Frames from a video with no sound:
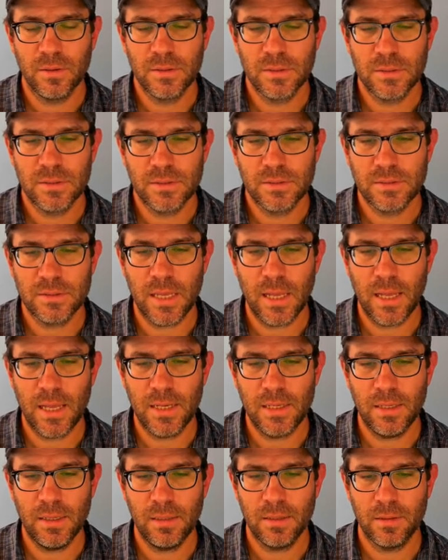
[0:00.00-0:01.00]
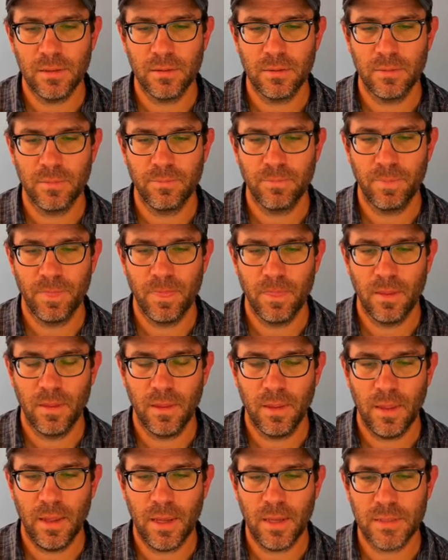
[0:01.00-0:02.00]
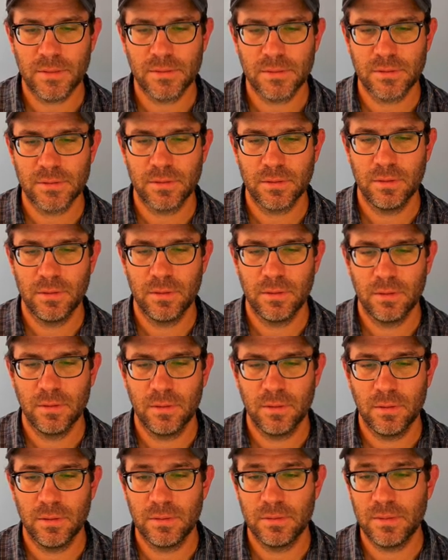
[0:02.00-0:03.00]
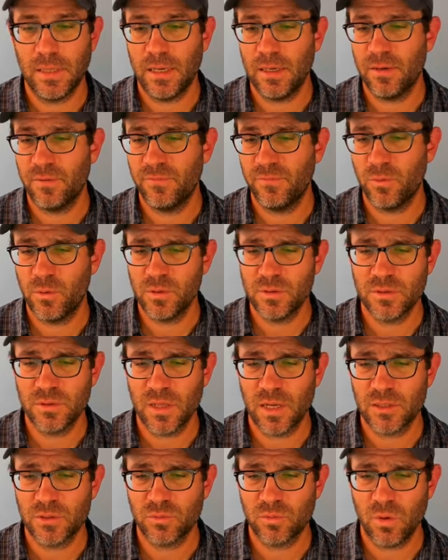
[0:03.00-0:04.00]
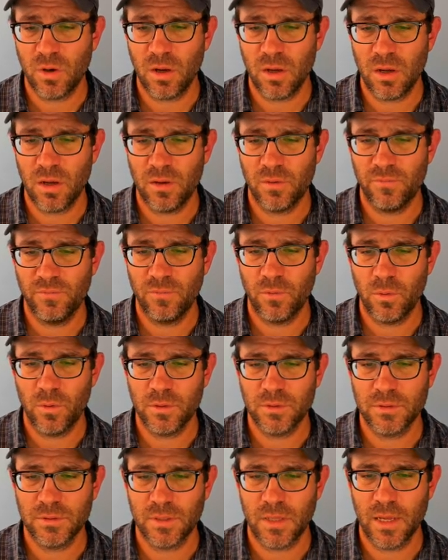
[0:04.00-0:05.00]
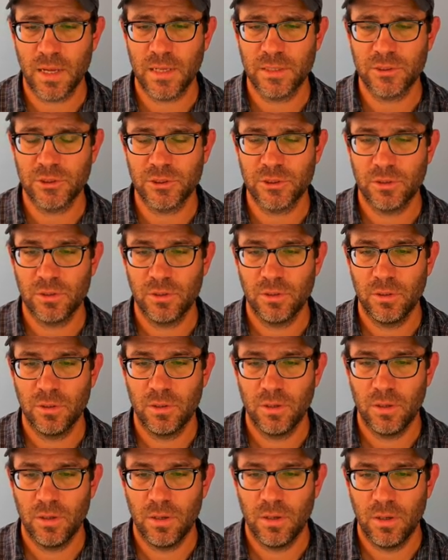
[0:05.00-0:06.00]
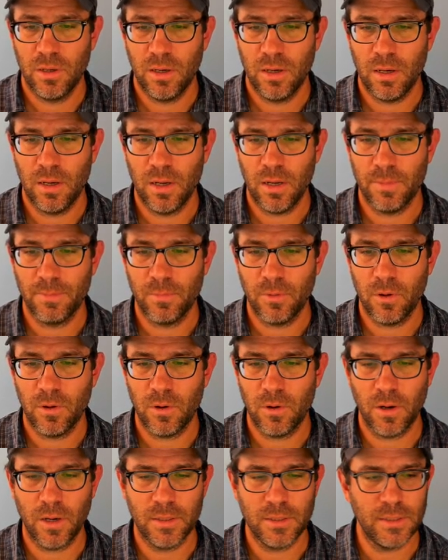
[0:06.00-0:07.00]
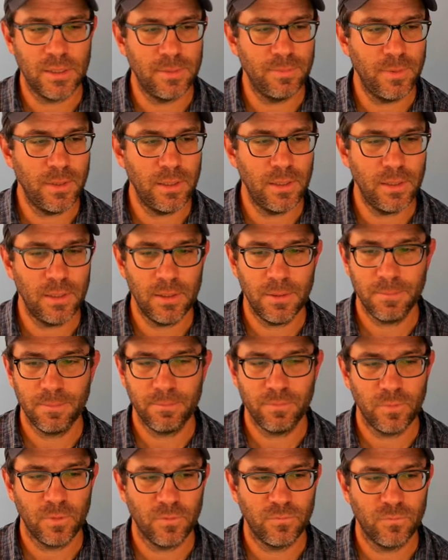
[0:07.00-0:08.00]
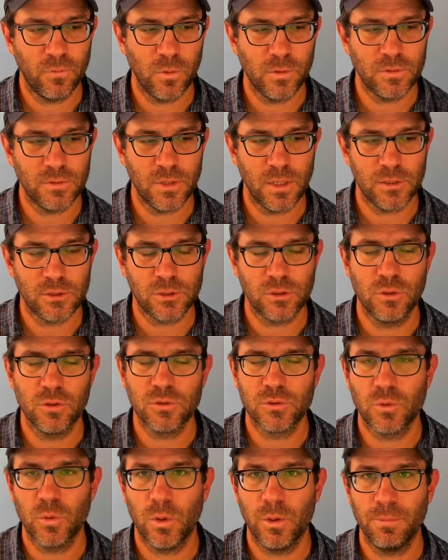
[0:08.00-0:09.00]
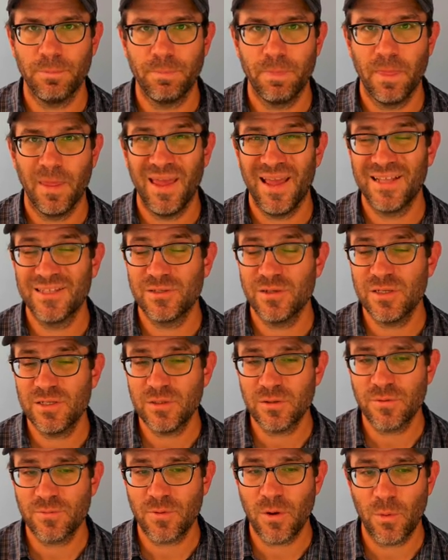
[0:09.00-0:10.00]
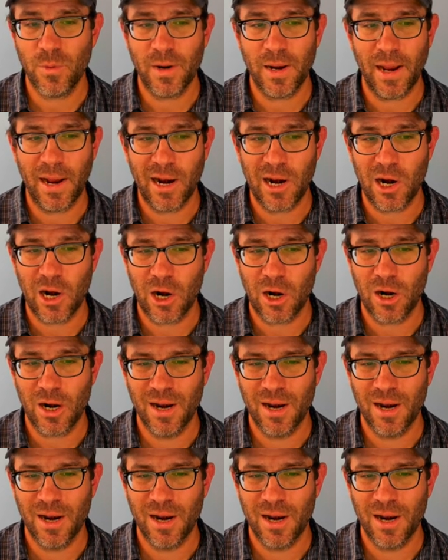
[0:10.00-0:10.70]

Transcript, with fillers: sed s data forward slash raw forward slash um, rndb forward slash close quote. And so this will throw an error